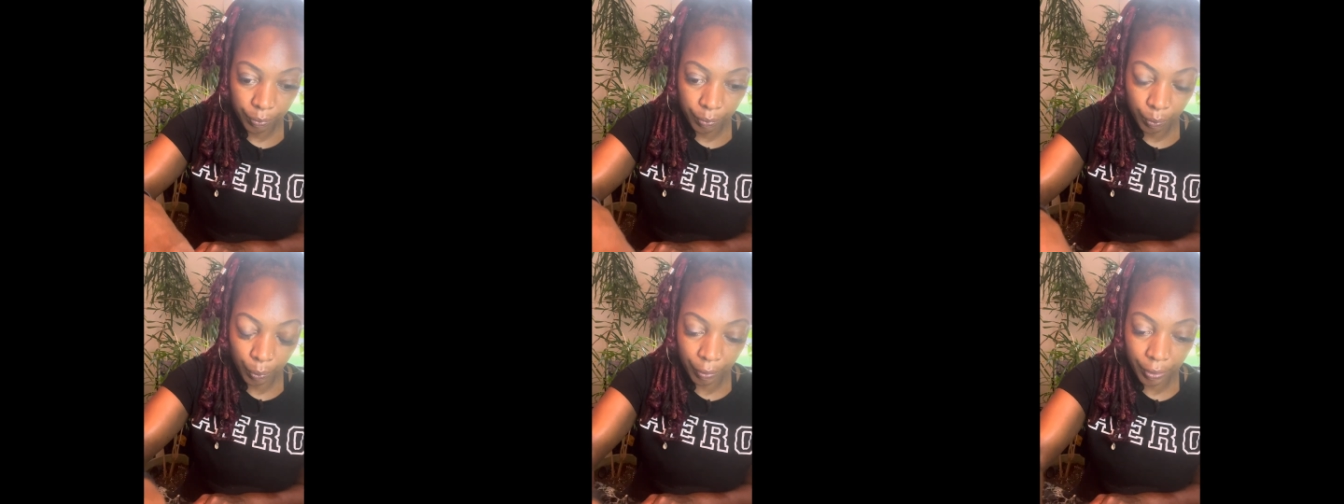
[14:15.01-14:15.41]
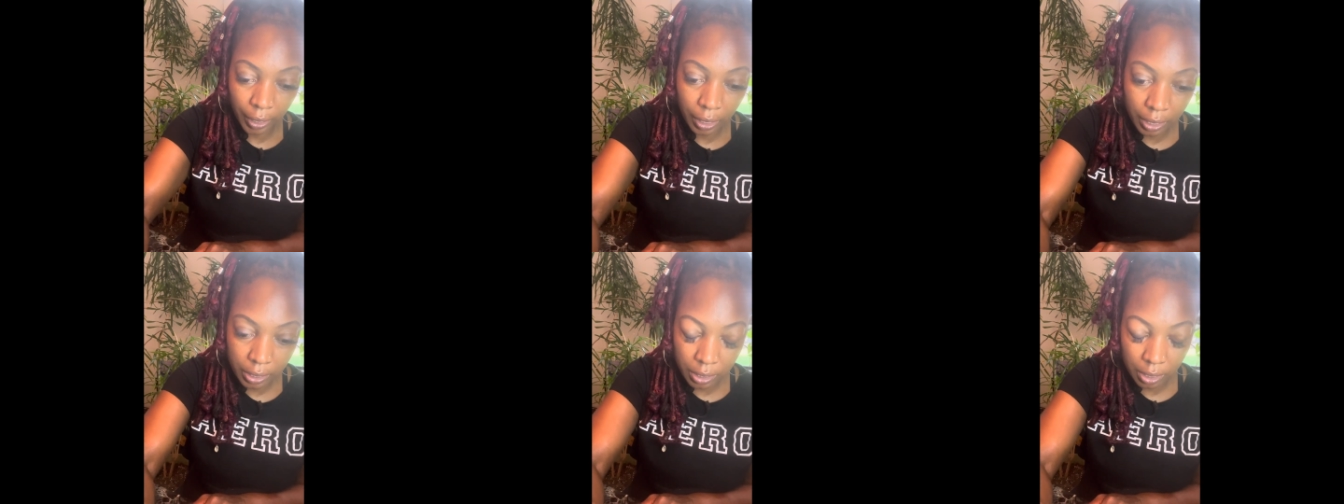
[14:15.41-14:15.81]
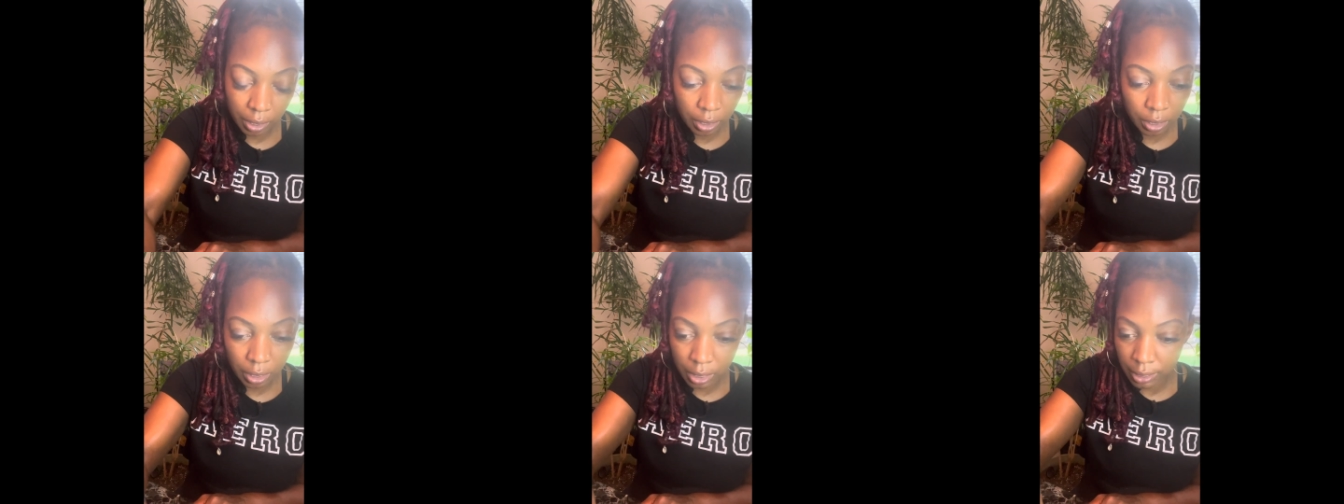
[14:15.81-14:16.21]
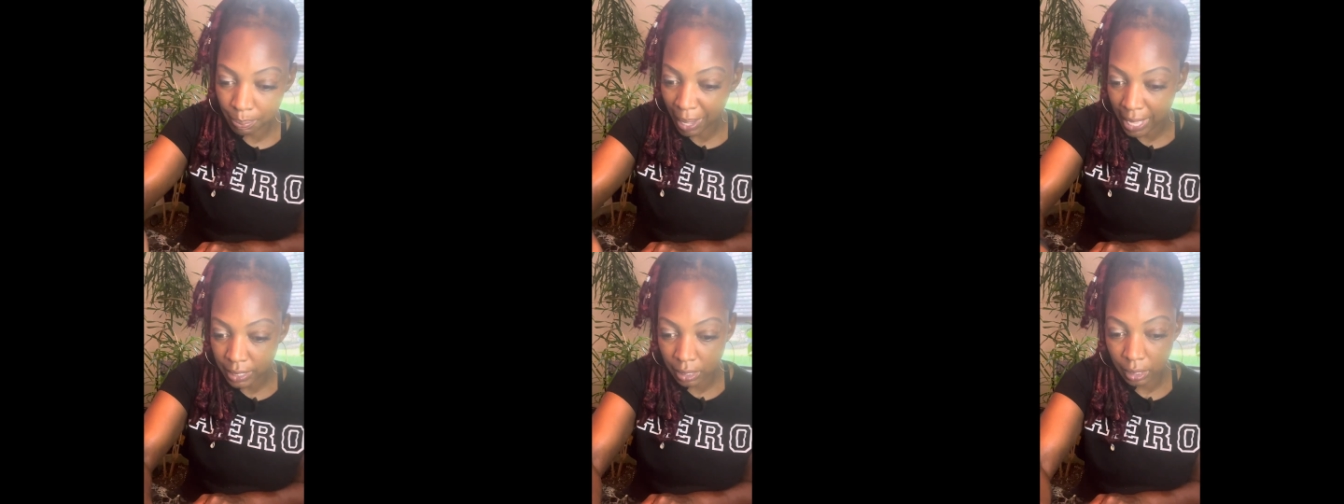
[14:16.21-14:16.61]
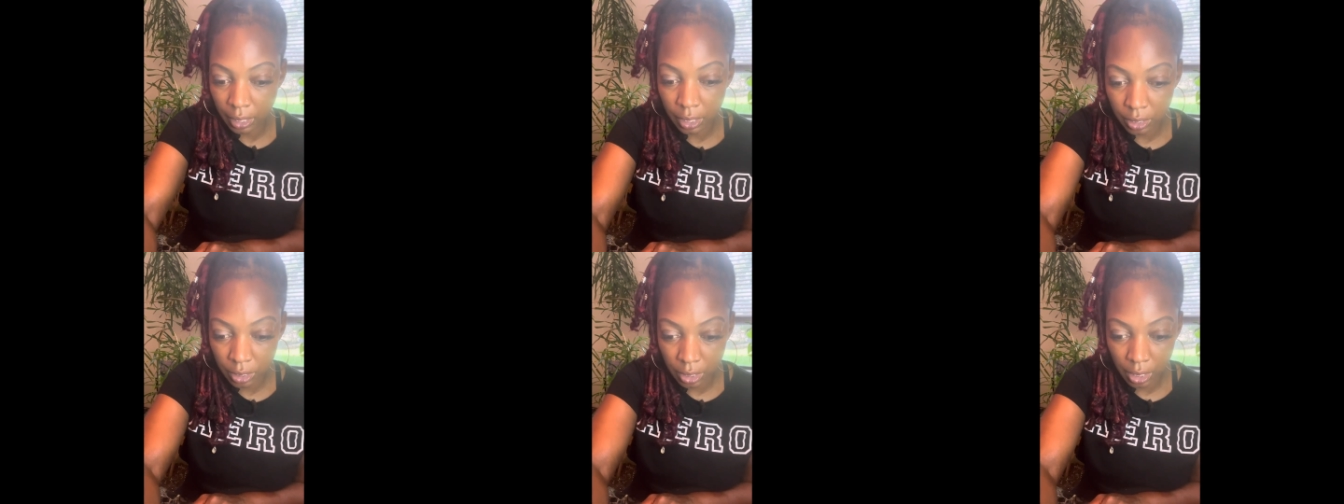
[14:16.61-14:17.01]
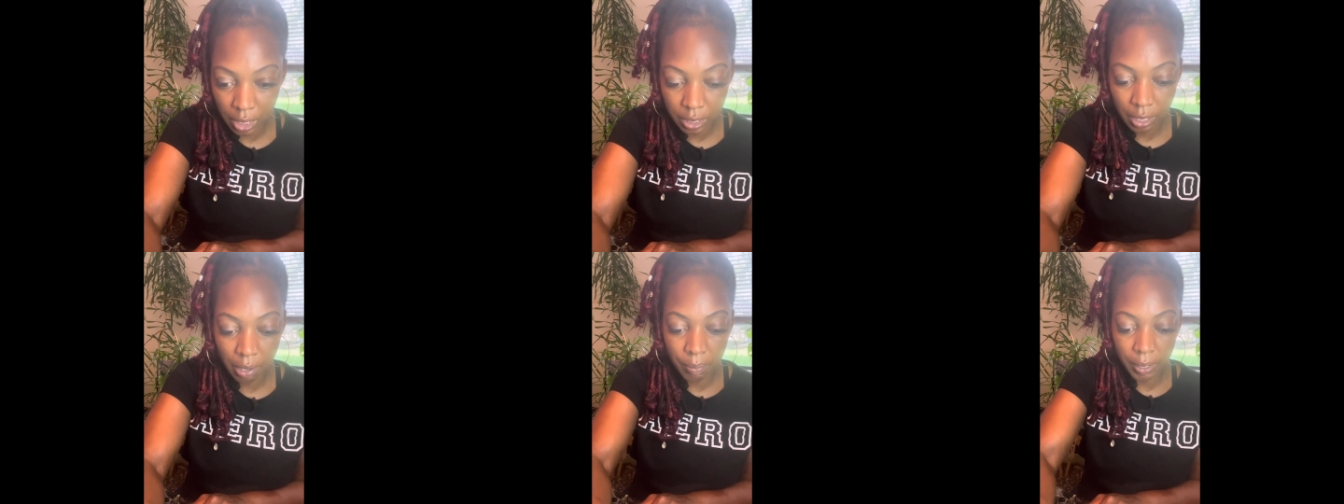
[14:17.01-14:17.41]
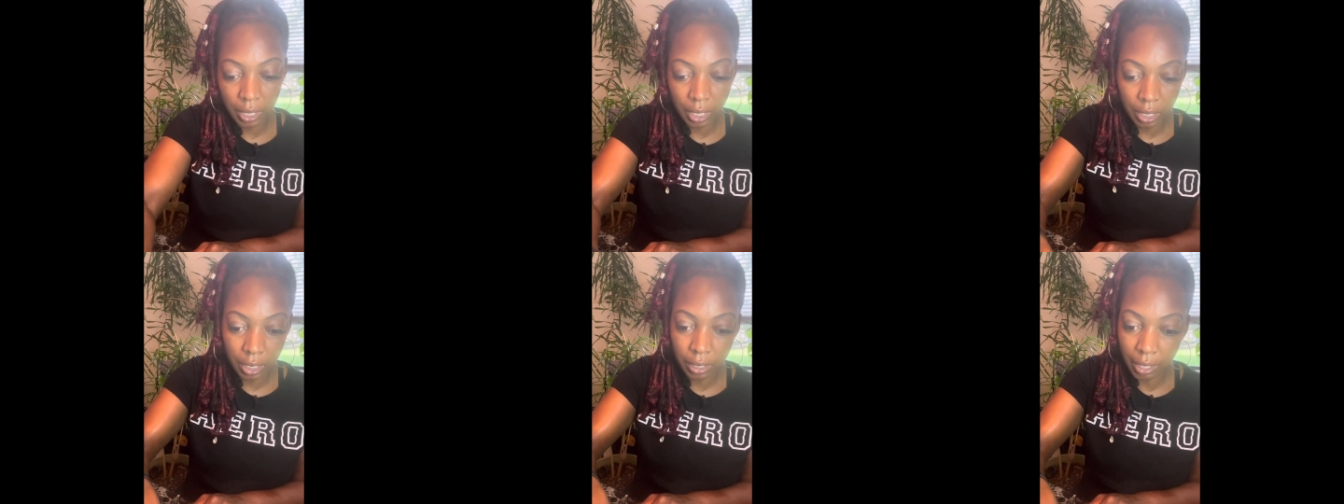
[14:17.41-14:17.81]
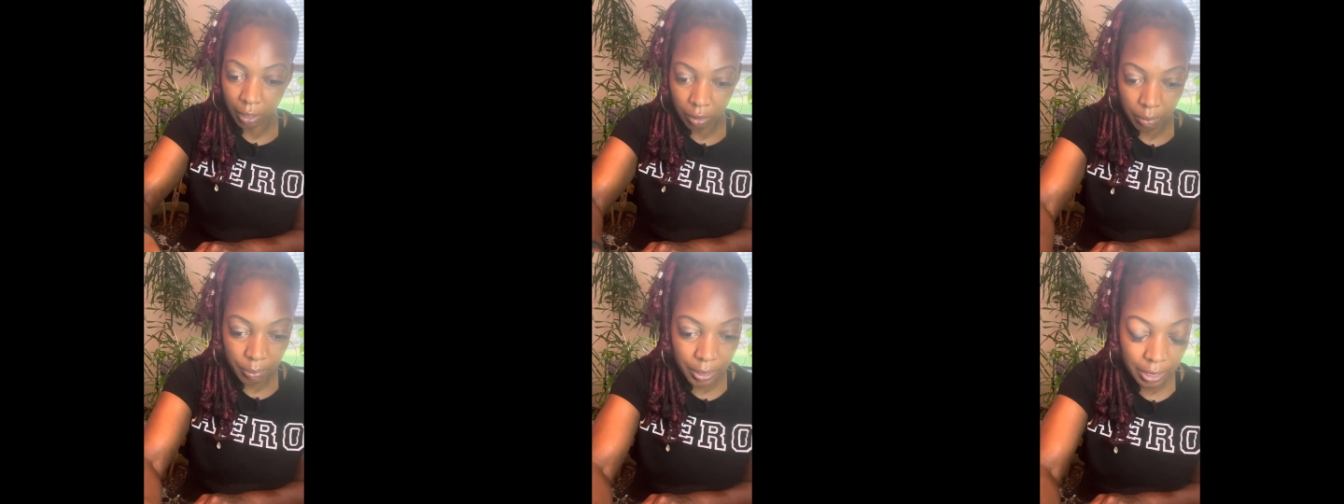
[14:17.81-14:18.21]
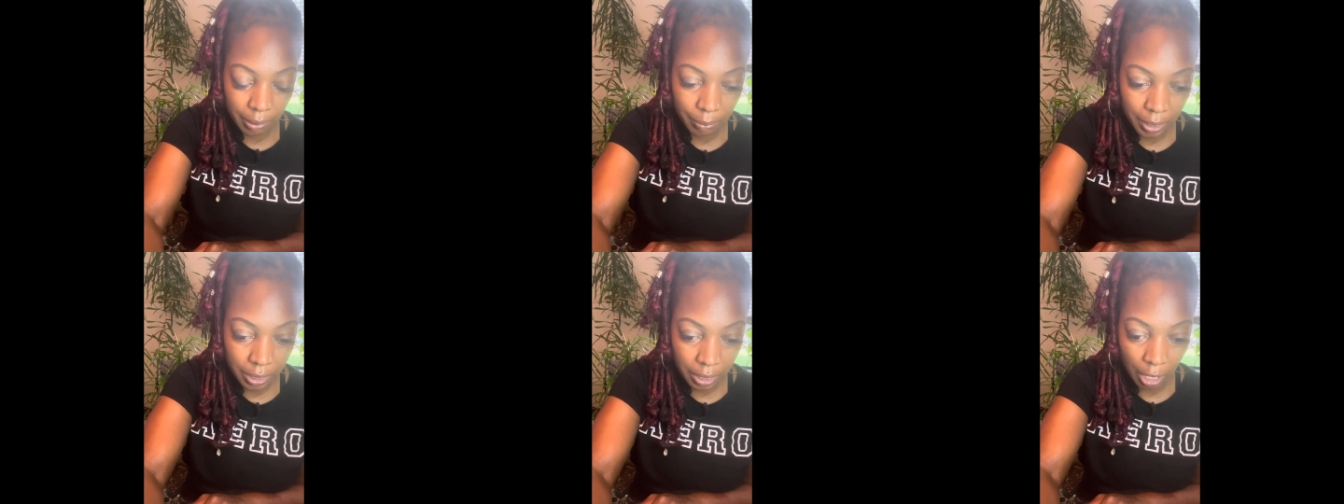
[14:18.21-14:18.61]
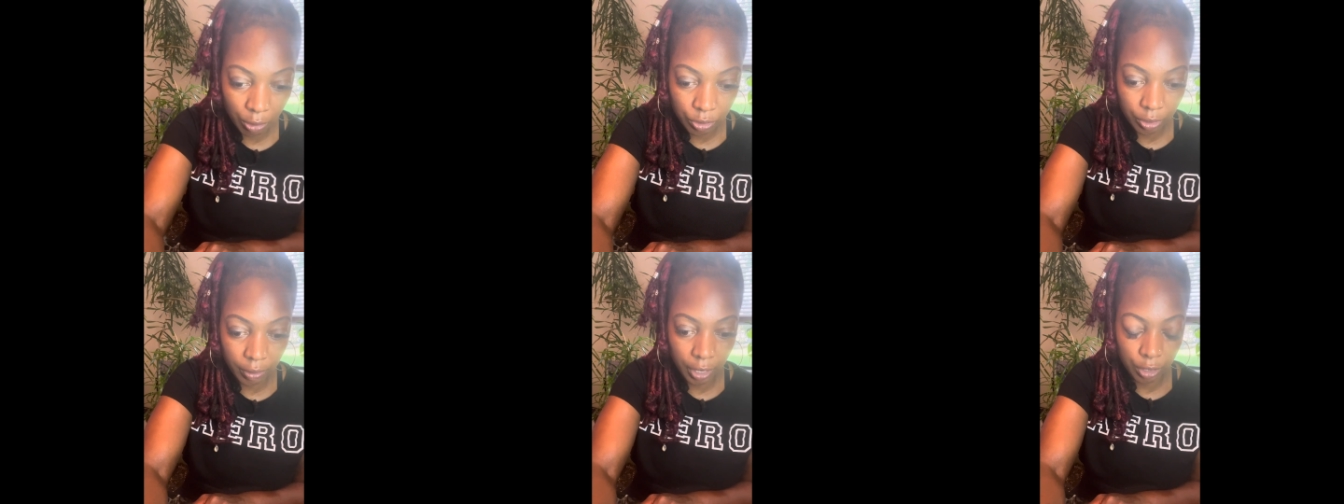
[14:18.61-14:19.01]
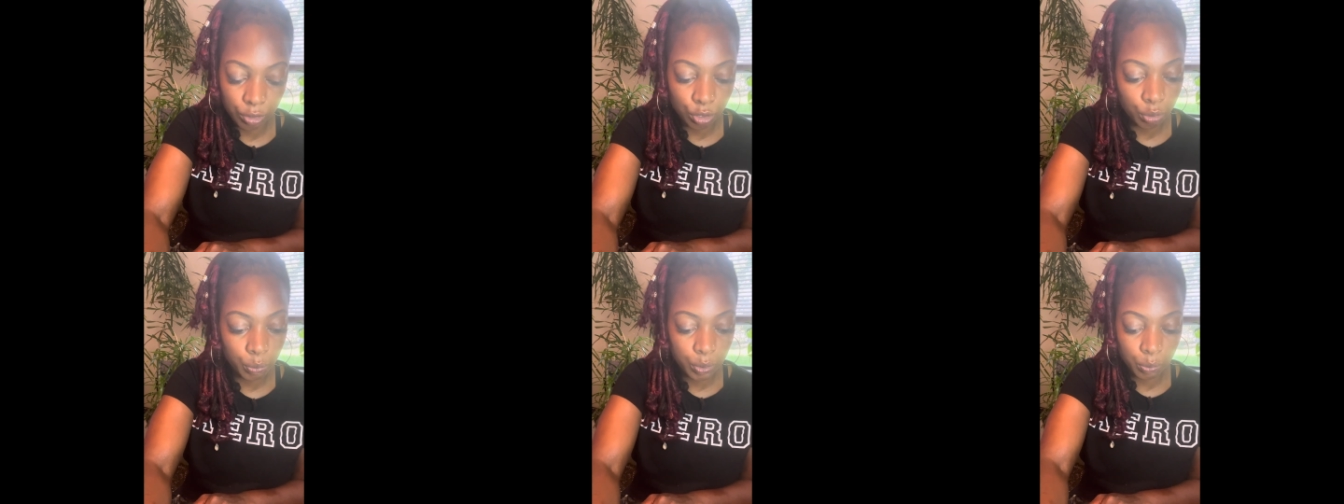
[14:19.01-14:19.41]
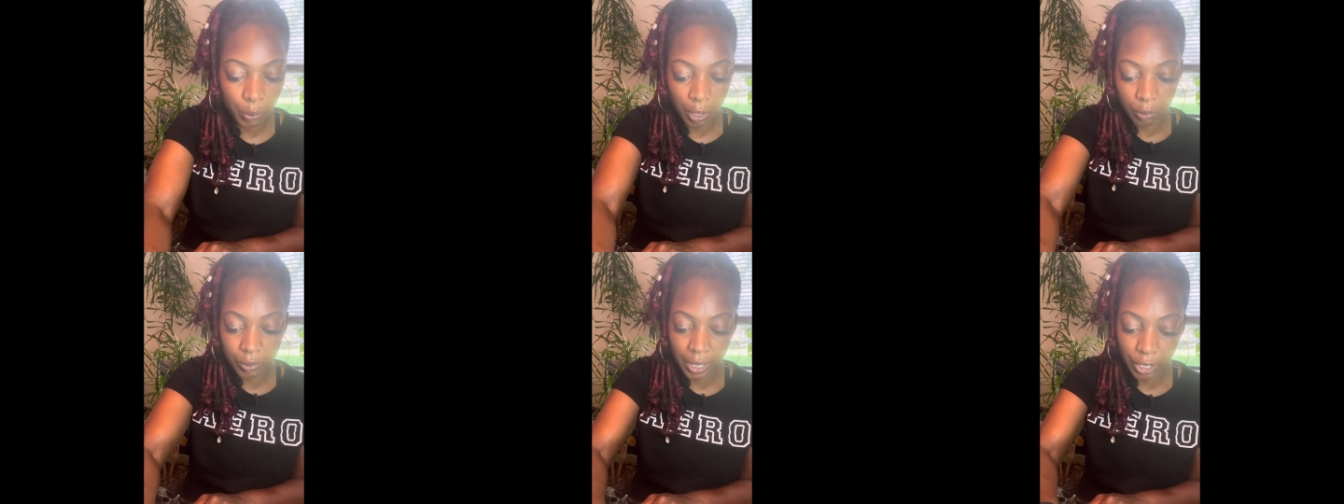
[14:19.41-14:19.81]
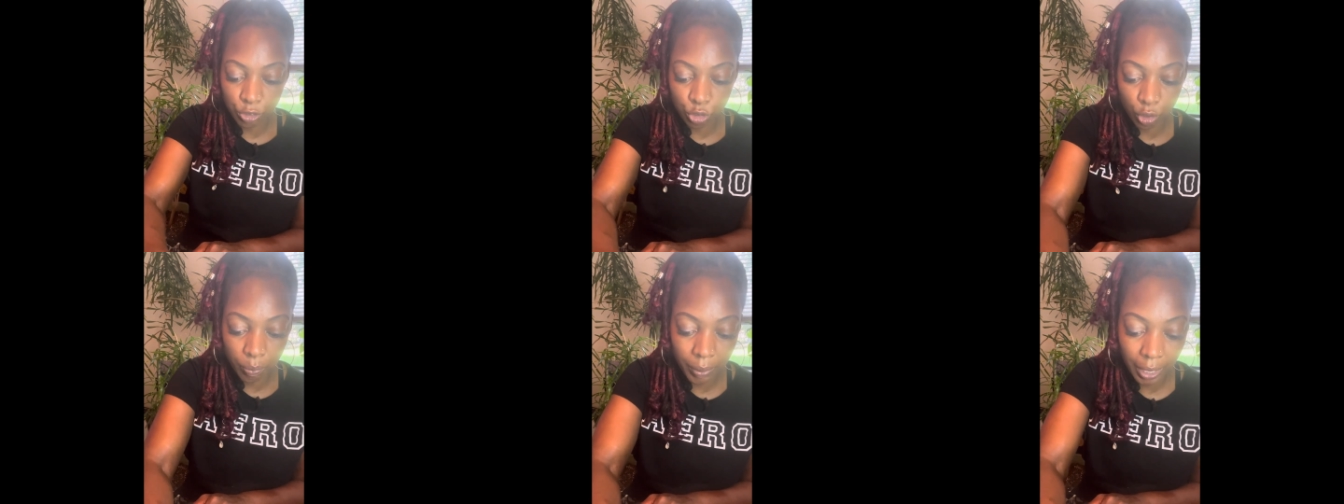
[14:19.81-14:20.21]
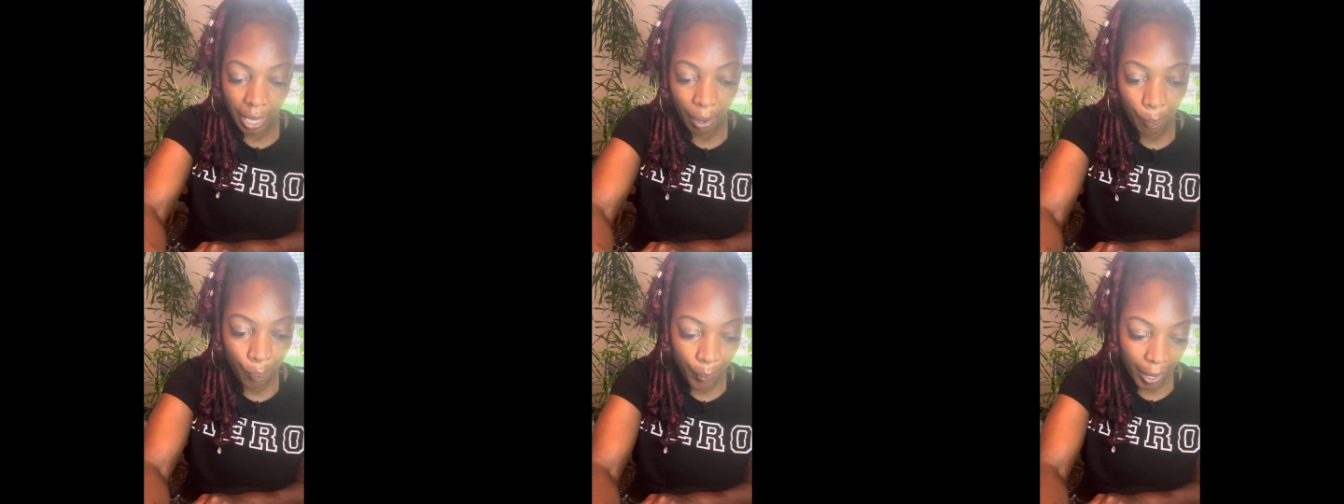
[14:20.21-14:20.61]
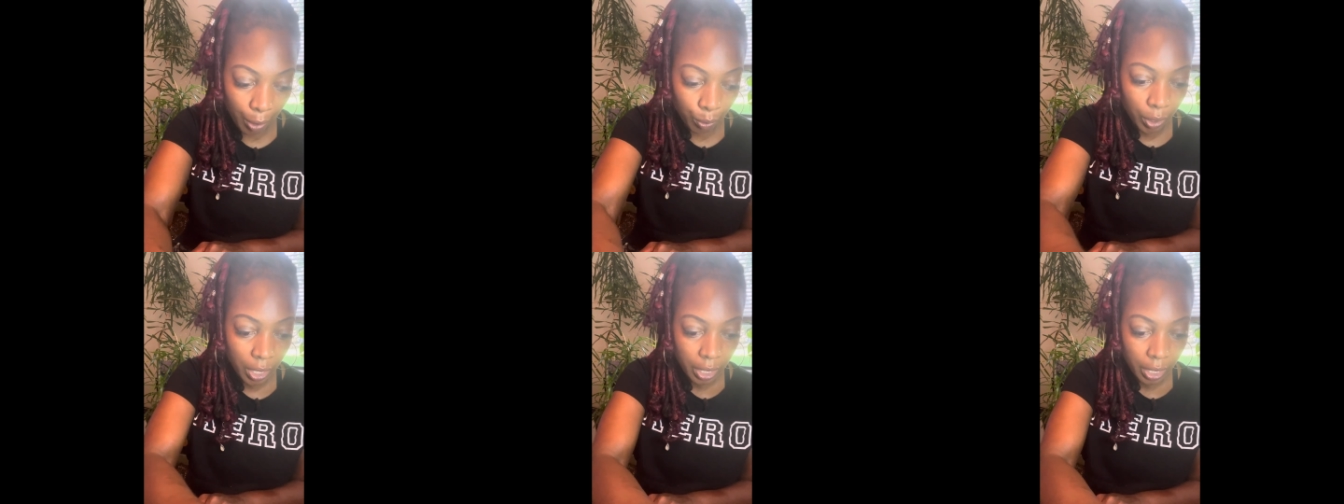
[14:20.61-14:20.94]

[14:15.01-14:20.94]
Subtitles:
within this masculine energy that's coming in, there could be some nostalgia there too as well. Daydreaming about